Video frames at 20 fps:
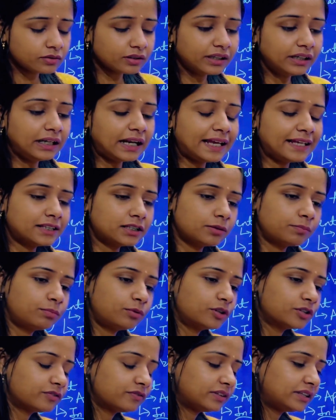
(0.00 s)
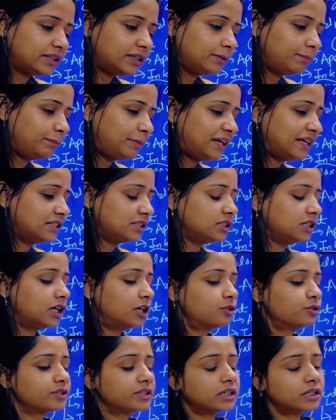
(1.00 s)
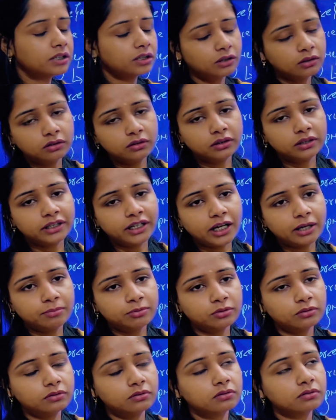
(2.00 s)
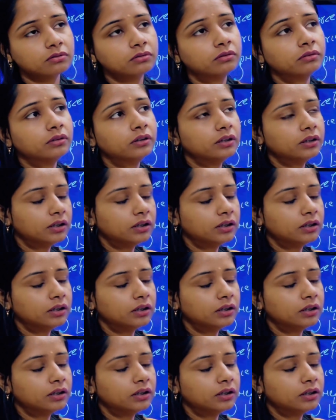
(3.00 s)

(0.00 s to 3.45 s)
Like suppose with the page layouts and record types also,